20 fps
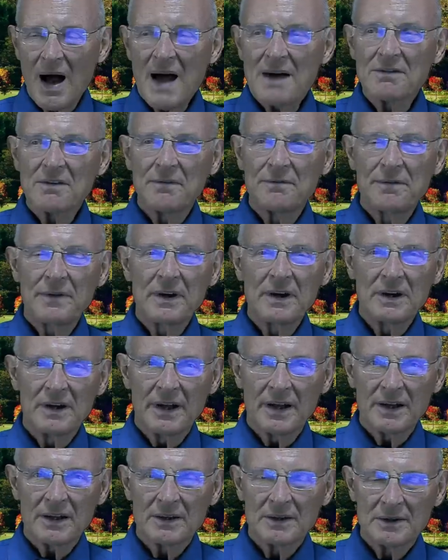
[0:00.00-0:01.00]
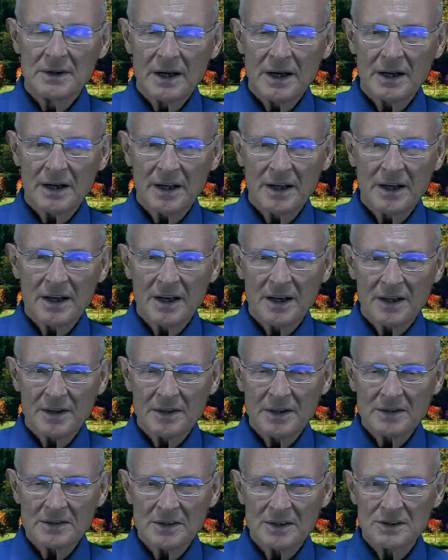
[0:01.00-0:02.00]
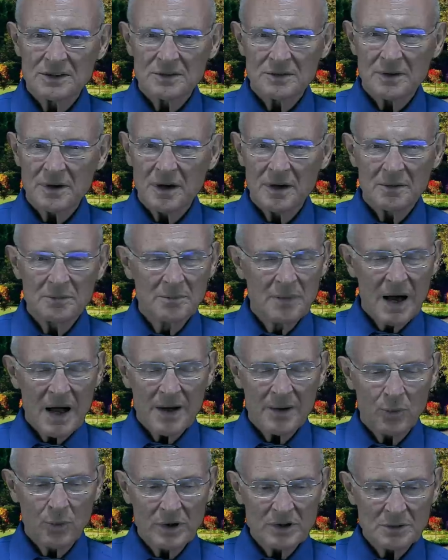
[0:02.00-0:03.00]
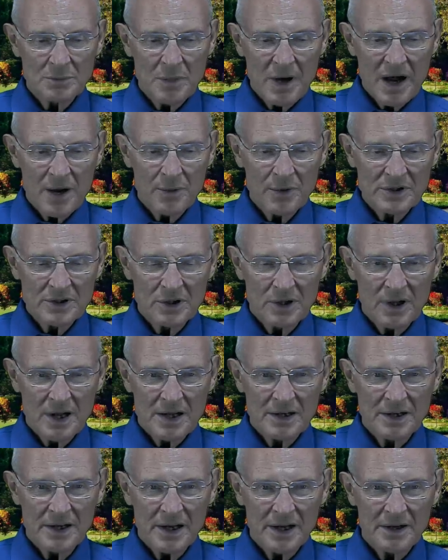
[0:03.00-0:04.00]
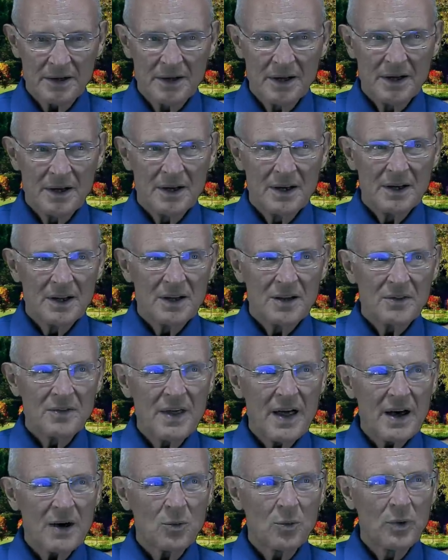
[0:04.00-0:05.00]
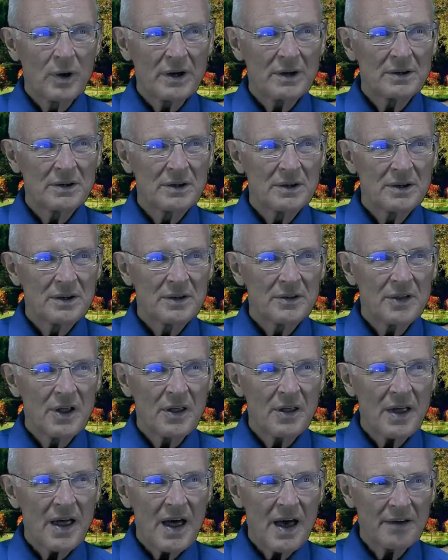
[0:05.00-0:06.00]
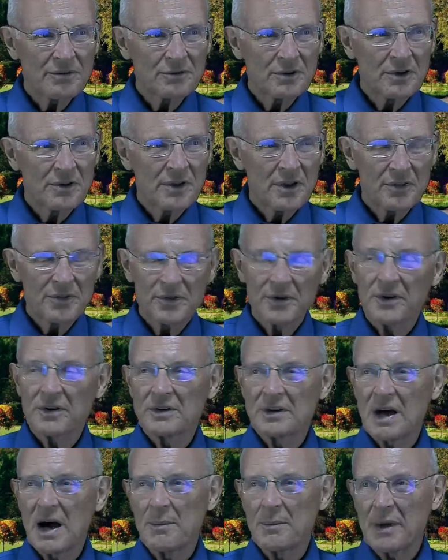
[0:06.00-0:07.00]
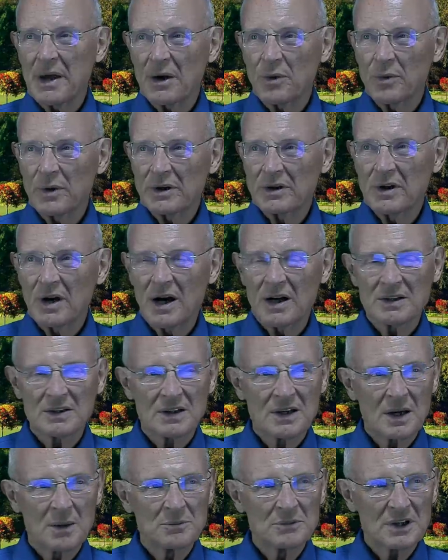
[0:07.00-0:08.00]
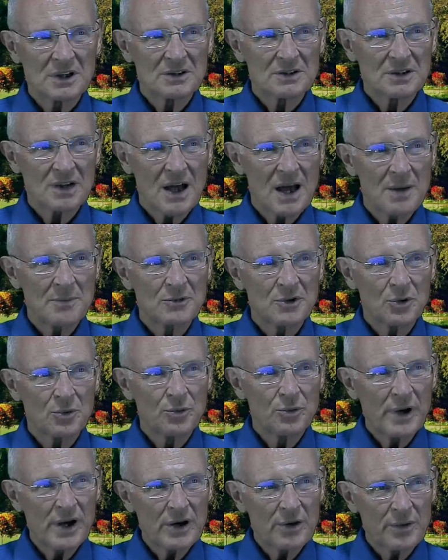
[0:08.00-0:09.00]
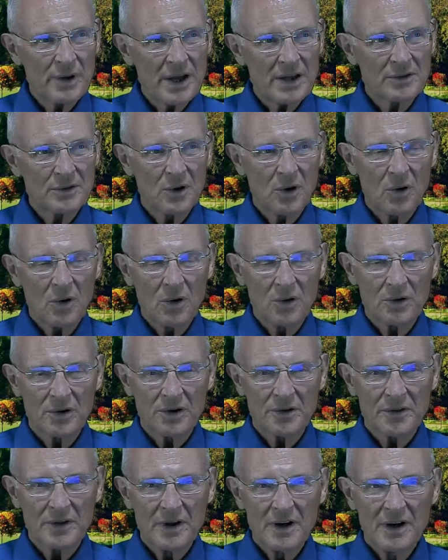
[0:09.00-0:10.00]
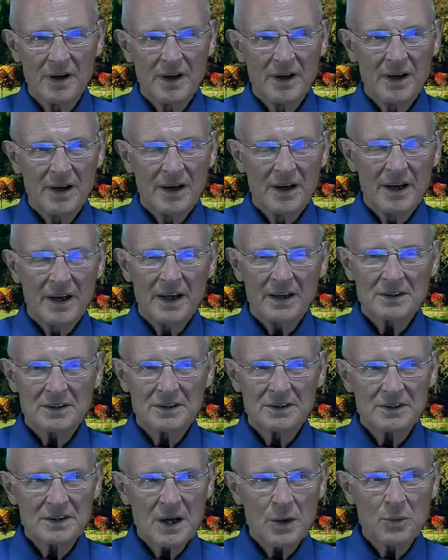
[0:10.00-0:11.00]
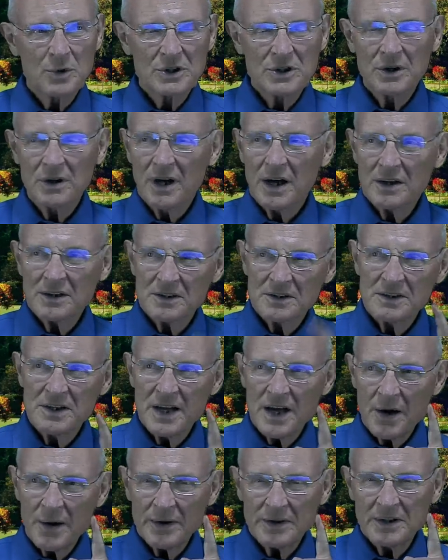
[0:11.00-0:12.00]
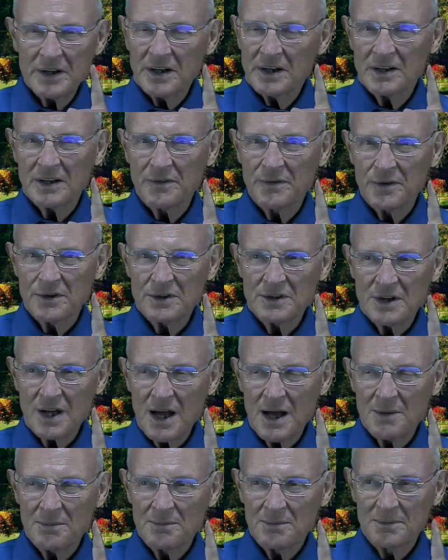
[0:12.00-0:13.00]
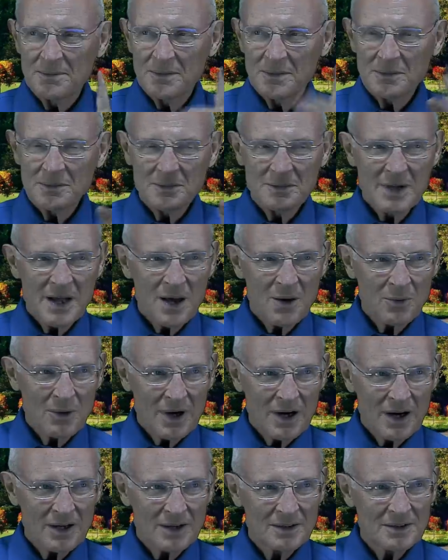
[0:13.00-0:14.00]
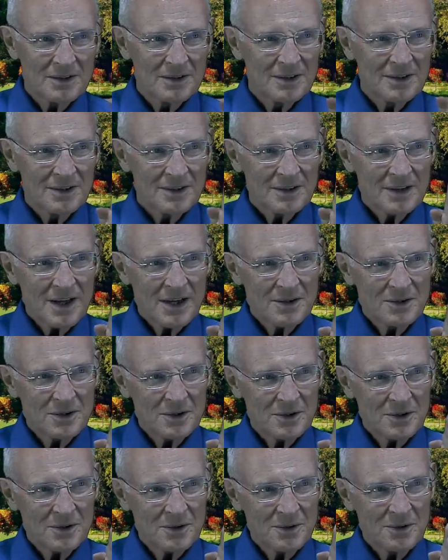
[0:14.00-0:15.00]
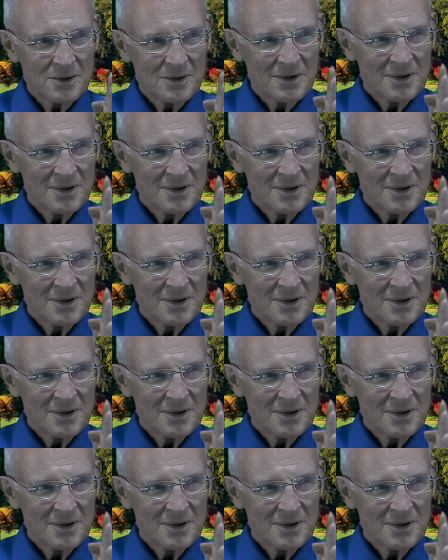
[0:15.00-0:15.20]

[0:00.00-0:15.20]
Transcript: have a feeling, and again, this is my wasn't my original idea, that when the after the third coming, when God comes, it's time to recreate the whole earth. He's going to say, "Would you like to see how I did it the first time? Day one, day two.